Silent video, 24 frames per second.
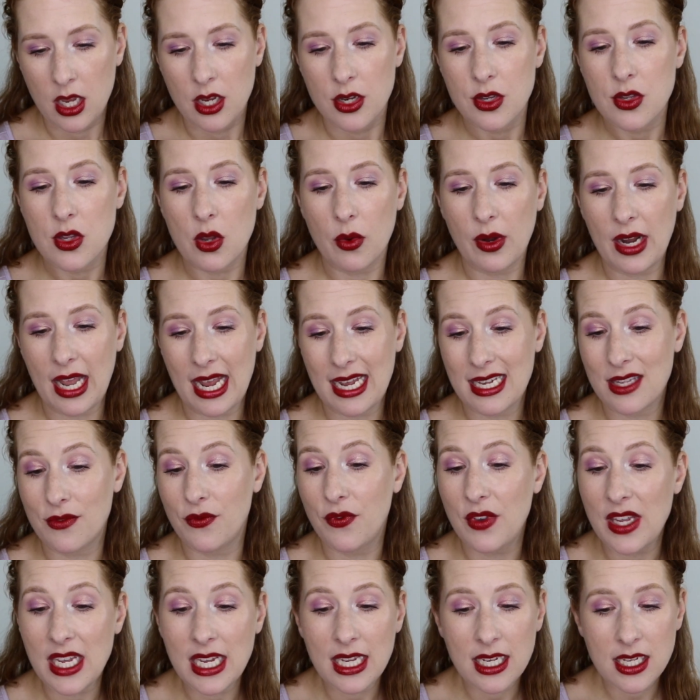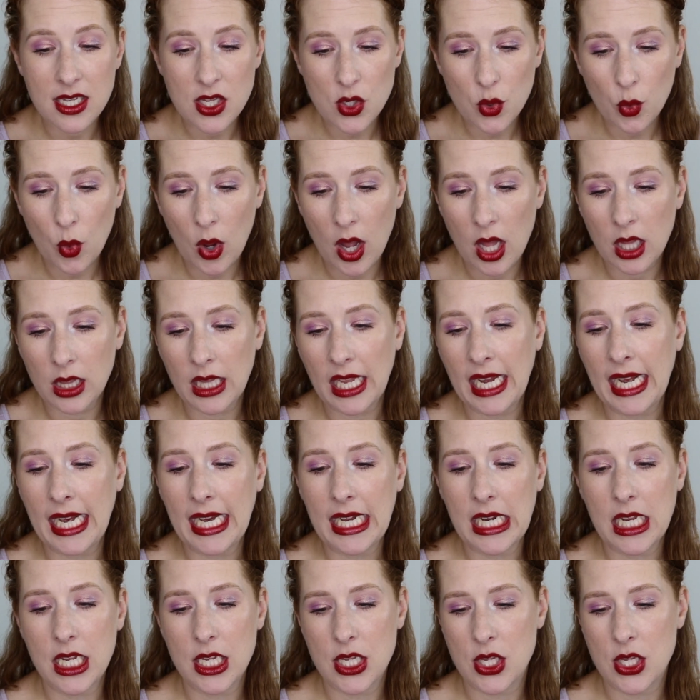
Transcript: So it has vegan squalane,